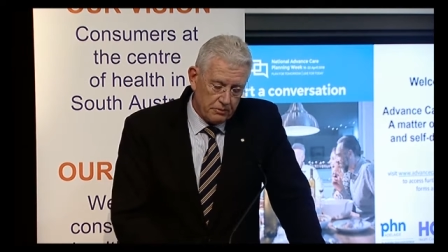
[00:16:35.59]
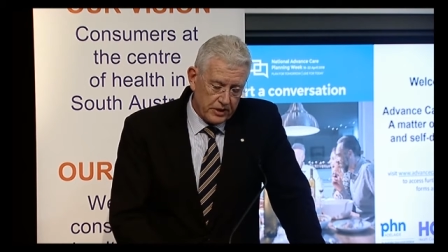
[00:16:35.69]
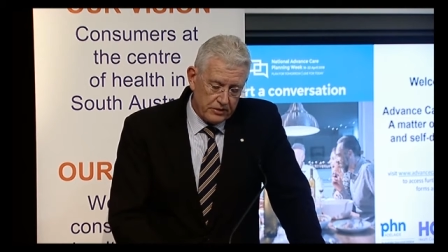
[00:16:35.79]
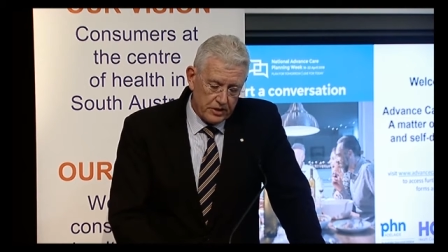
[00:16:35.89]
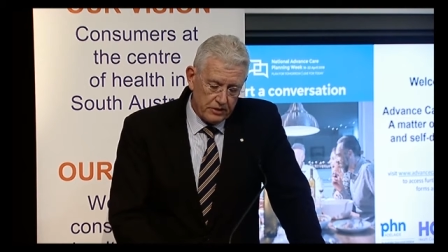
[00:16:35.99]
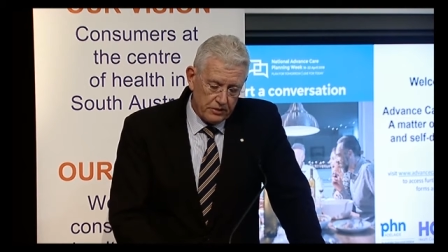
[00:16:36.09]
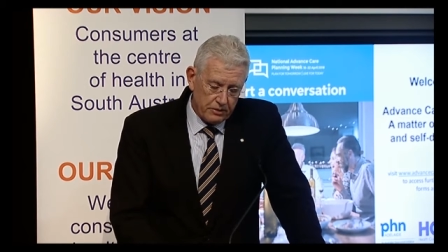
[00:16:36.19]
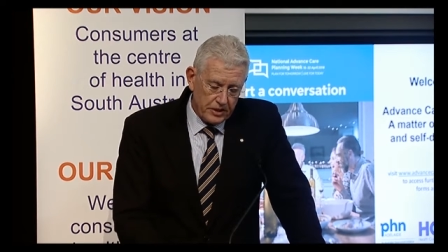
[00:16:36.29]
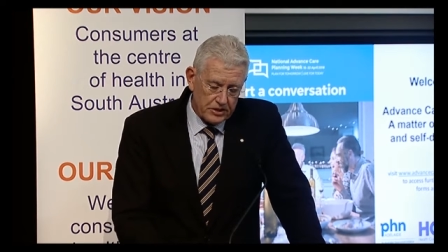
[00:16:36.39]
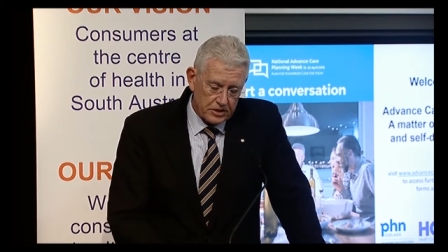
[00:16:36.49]
But the, the
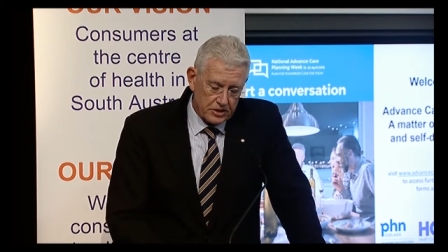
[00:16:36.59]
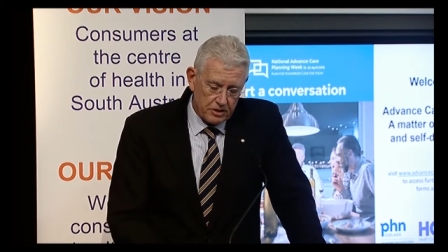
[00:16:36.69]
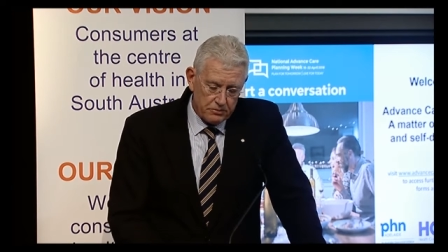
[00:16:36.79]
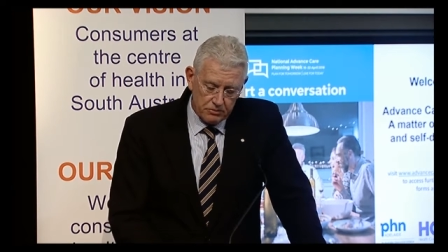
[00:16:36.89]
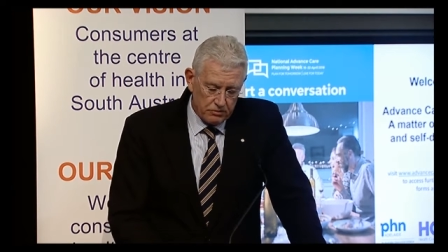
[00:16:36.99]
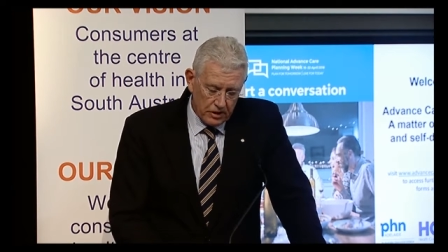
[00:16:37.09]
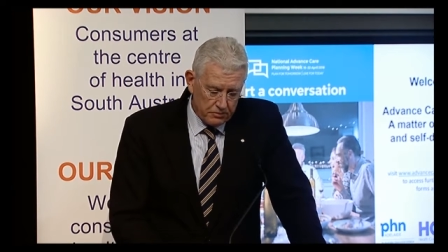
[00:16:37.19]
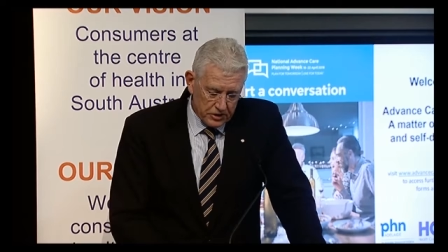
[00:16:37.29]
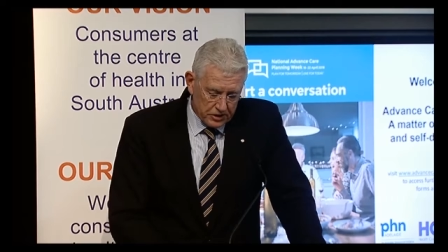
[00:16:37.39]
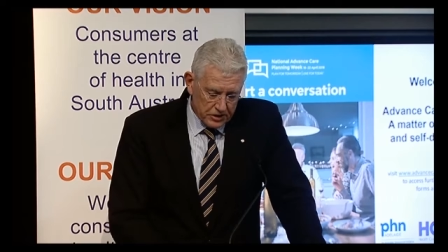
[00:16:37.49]
message I'm,
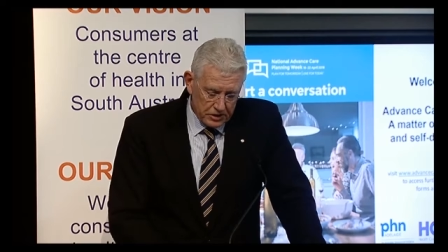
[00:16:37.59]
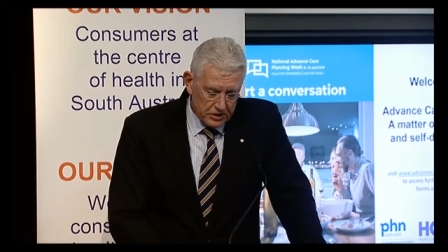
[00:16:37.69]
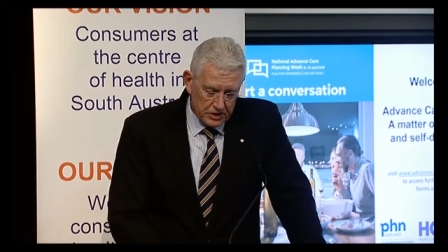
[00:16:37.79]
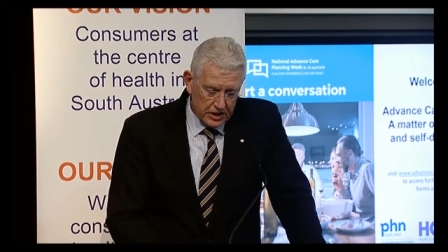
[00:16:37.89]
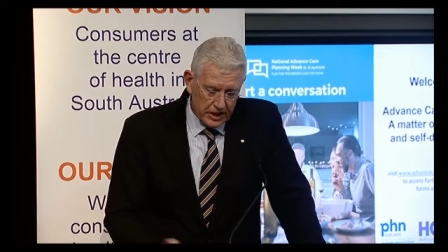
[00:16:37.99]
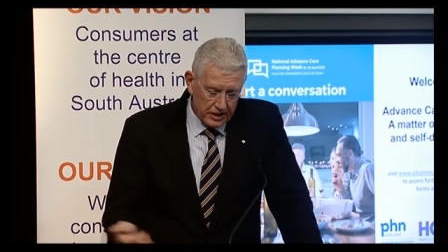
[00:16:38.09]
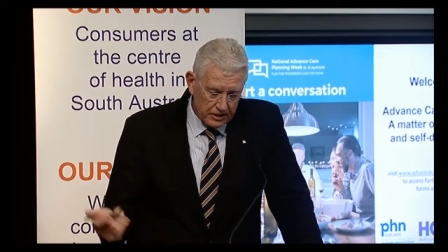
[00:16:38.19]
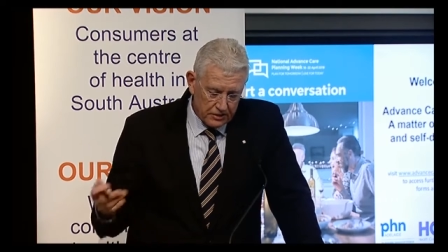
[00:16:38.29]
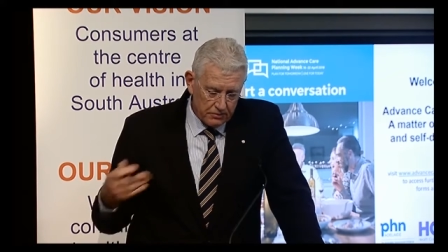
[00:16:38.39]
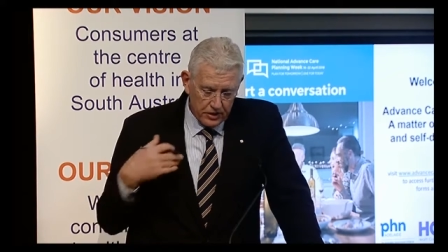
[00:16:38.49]
I'm just saying
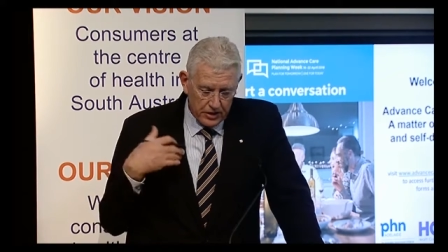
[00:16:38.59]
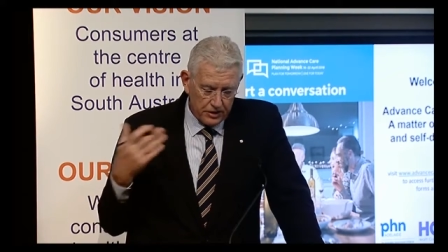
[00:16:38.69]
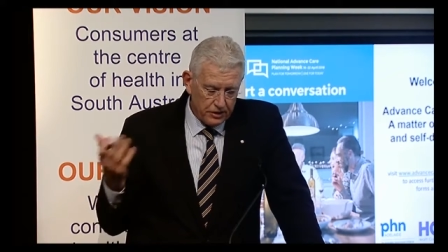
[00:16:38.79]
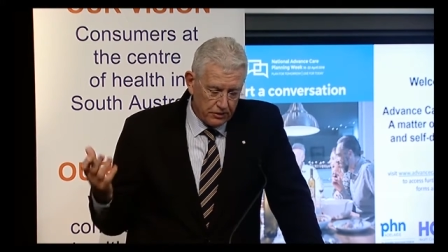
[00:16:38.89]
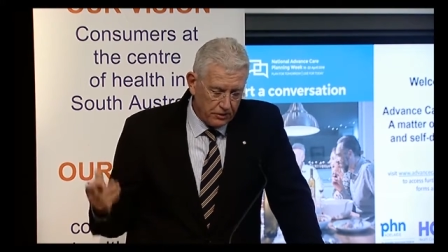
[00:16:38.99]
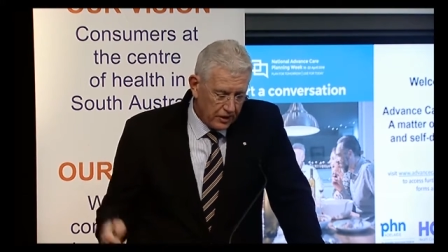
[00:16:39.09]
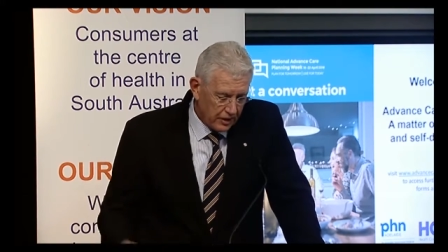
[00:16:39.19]
is in my new,